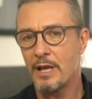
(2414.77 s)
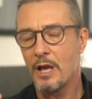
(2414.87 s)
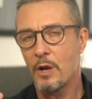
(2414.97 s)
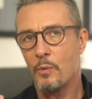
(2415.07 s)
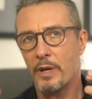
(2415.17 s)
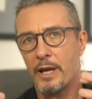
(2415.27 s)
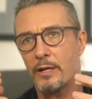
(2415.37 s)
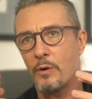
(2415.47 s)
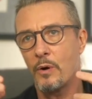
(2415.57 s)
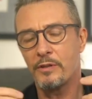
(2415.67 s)
what I
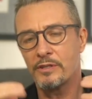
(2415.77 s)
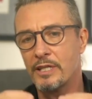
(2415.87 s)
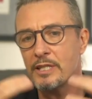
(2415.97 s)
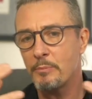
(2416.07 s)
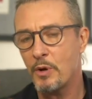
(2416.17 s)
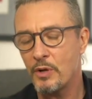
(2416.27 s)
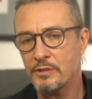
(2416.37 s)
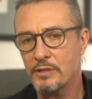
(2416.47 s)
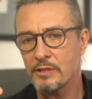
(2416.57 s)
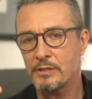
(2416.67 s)
call this
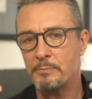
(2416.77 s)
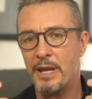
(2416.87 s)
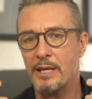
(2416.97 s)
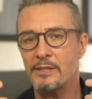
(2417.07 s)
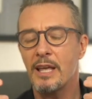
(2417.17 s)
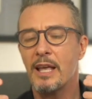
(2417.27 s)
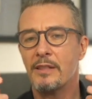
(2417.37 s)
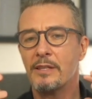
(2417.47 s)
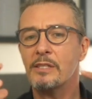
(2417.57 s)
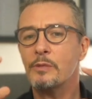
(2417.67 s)
interpersonal space,
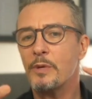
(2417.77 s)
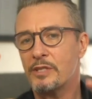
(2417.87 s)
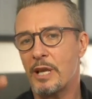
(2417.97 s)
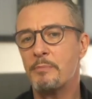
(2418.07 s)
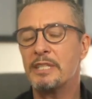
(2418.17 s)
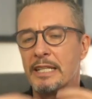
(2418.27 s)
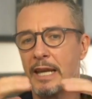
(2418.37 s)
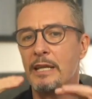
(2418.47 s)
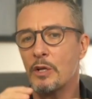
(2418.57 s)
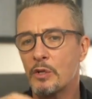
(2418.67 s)
this is where something
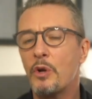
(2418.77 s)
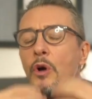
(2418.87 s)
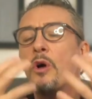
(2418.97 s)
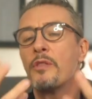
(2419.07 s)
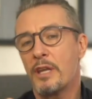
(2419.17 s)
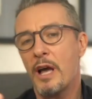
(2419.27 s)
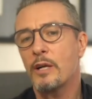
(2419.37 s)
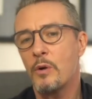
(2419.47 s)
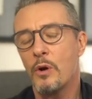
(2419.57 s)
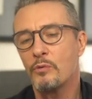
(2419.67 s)
can occur that I
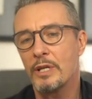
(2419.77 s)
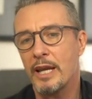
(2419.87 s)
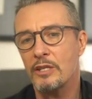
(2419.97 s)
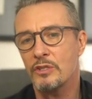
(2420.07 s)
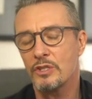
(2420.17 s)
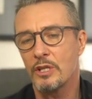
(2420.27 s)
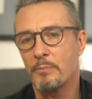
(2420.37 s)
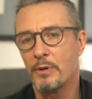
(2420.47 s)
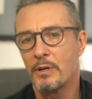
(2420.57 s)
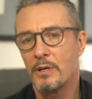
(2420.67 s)
call relationship.
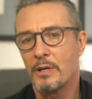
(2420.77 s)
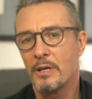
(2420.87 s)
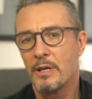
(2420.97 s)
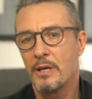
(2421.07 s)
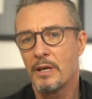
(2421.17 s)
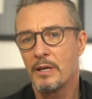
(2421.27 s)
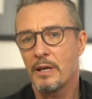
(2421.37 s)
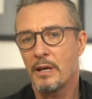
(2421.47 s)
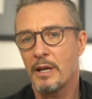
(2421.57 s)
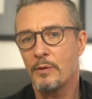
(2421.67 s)

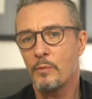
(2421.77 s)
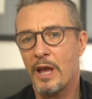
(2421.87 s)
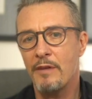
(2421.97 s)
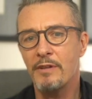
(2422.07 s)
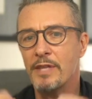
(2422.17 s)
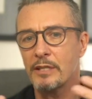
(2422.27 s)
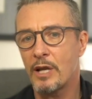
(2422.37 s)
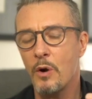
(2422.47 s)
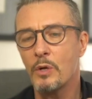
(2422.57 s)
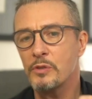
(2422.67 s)
Yeah. And wherever that
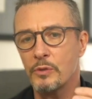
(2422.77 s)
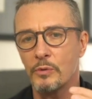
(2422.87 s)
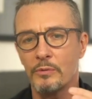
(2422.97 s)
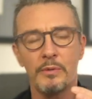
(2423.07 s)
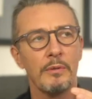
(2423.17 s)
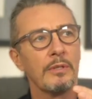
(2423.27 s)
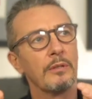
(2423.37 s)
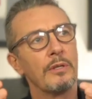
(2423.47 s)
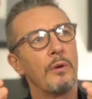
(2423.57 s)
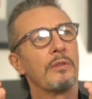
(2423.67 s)
goes, you
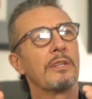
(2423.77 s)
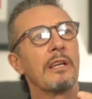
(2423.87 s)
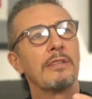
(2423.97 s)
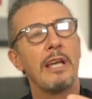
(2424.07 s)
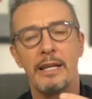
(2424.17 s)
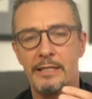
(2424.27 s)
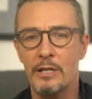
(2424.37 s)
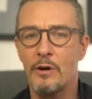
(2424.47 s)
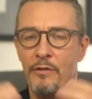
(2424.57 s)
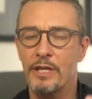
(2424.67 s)
know, the idea
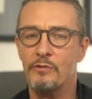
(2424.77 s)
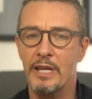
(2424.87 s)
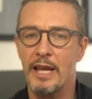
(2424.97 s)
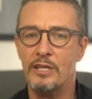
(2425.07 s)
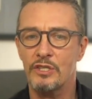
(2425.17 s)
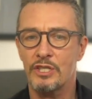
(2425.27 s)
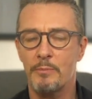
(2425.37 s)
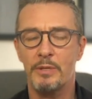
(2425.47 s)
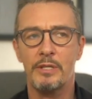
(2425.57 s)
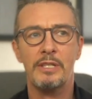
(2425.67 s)
of that relationship
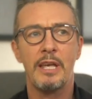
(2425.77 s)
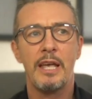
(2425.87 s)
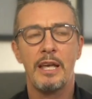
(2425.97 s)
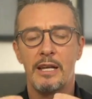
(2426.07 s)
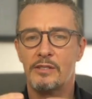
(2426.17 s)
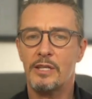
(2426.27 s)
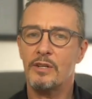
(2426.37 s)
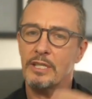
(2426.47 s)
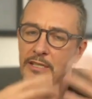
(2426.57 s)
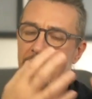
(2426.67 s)
is there an
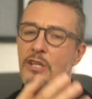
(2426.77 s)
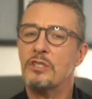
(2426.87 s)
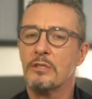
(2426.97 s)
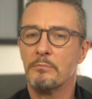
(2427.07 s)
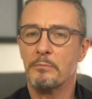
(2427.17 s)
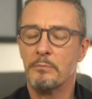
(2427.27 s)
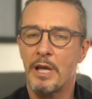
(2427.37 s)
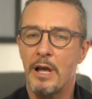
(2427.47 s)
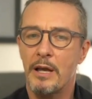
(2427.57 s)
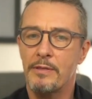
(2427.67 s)
intention
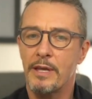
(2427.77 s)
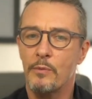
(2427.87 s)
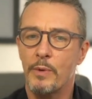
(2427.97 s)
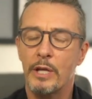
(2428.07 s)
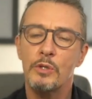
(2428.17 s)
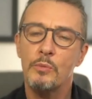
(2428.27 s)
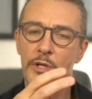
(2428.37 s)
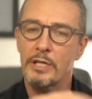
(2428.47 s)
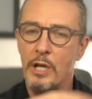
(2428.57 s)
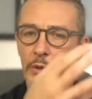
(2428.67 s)
behind that? Where do you want to
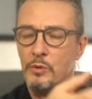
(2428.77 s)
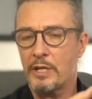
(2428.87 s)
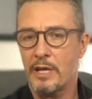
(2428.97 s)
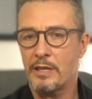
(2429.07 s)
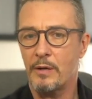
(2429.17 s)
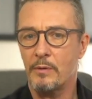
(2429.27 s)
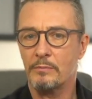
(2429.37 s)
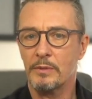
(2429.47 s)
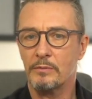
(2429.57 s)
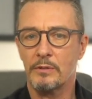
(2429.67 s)
go together?
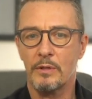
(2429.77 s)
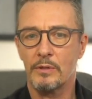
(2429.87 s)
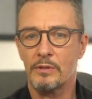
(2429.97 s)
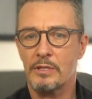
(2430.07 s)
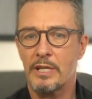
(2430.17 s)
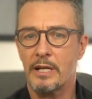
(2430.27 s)
You know, it's just like,